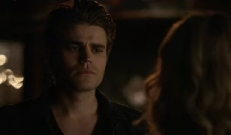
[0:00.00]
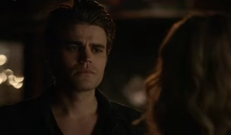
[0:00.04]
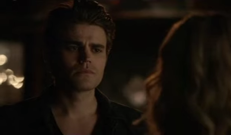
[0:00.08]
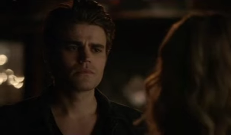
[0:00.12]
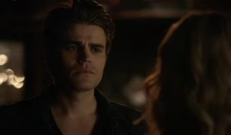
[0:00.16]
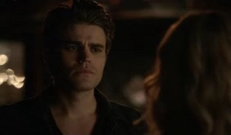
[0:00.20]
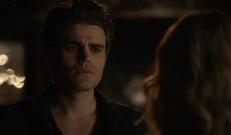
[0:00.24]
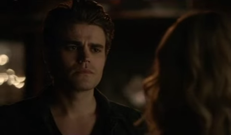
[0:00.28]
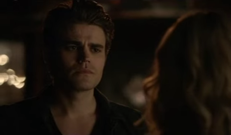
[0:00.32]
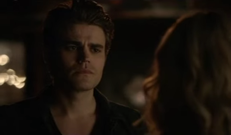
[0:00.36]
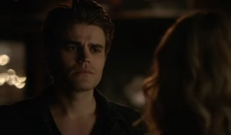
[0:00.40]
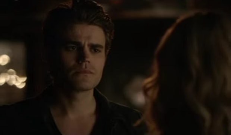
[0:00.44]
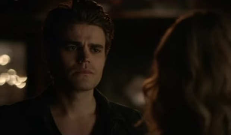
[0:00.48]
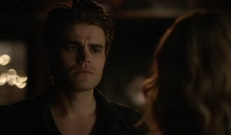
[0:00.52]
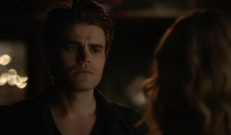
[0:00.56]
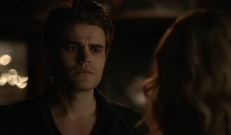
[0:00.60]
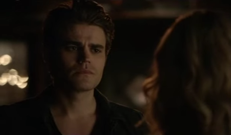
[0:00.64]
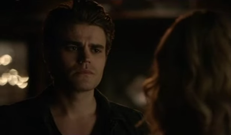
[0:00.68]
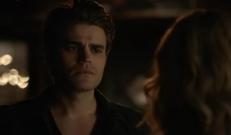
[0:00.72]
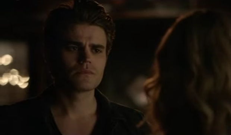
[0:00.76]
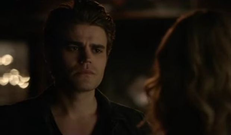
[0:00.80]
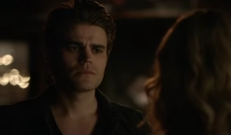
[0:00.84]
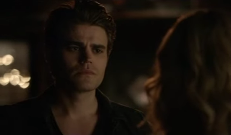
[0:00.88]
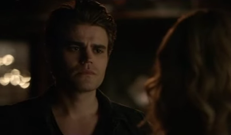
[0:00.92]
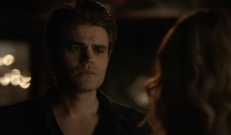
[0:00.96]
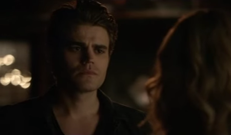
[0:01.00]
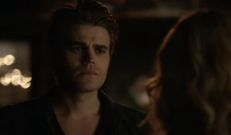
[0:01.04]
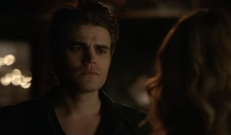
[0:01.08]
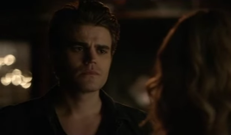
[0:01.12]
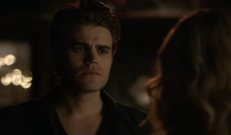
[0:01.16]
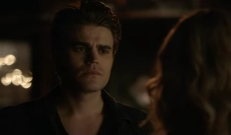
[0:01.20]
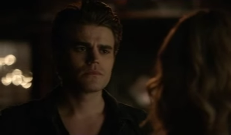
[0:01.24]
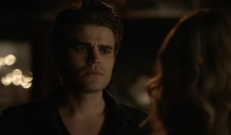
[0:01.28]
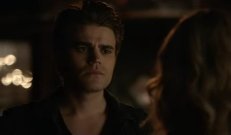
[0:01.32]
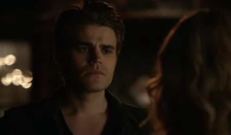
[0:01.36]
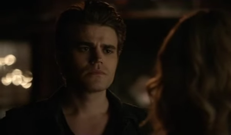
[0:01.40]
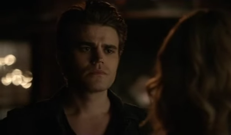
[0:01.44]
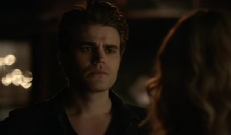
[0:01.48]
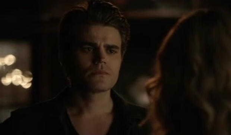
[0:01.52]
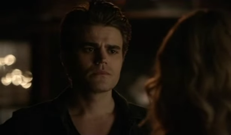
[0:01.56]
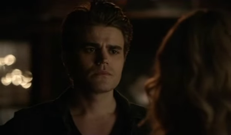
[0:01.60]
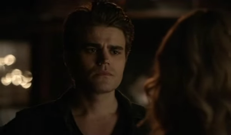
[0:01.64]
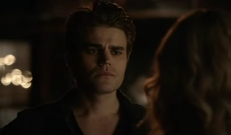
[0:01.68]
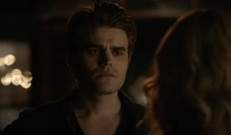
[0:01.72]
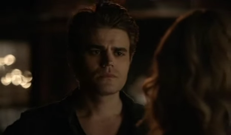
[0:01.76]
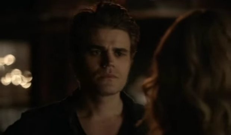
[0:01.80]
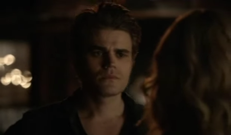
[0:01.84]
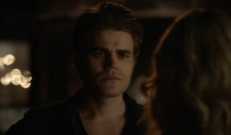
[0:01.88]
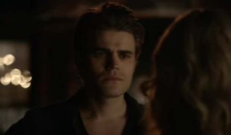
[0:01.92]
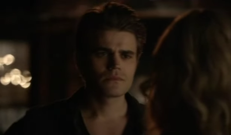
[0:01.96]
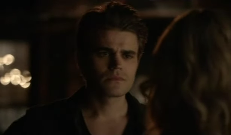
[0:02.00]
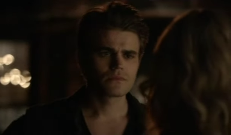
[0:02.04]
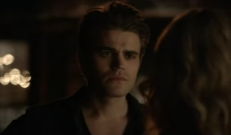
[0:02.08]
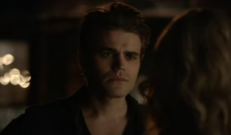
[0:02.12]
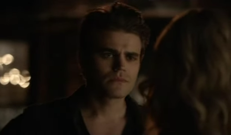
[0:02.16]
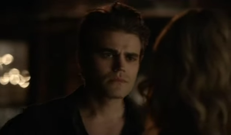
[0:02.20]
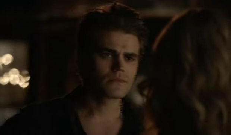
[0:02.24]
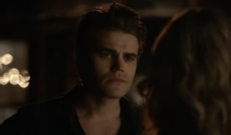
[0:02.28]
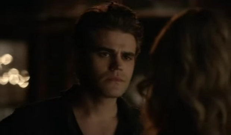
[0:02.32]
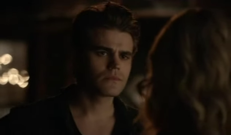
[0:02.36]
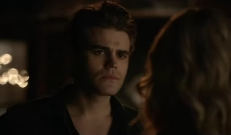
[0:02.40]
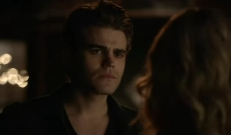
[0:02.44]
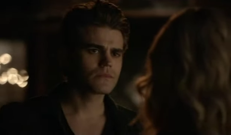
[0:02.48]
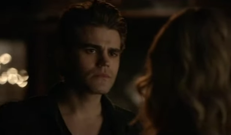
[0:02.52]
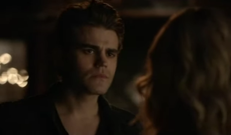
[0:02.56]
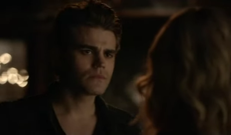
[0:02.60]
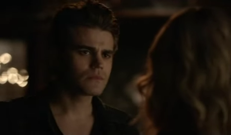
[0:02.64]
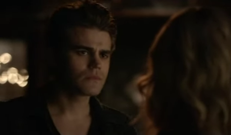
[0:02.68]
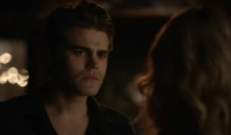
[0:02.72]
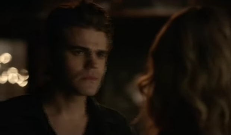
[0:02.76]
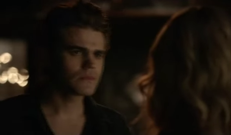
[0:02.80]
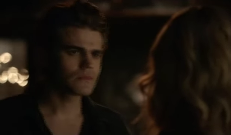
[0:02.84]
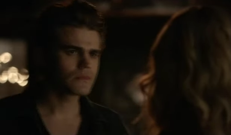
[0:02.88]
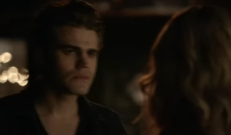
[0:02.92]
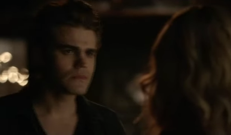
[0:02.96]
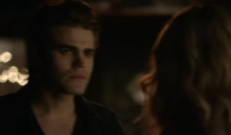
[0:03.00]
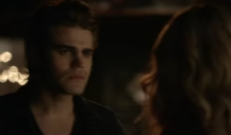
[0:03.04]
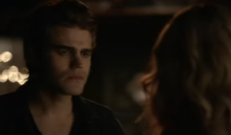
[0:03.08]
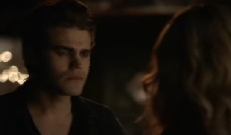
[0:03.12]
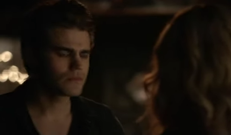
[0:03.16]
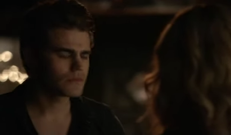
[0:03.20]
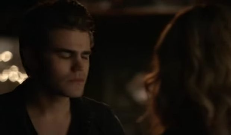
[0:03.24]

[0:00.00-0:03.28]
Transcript: Nothing is said.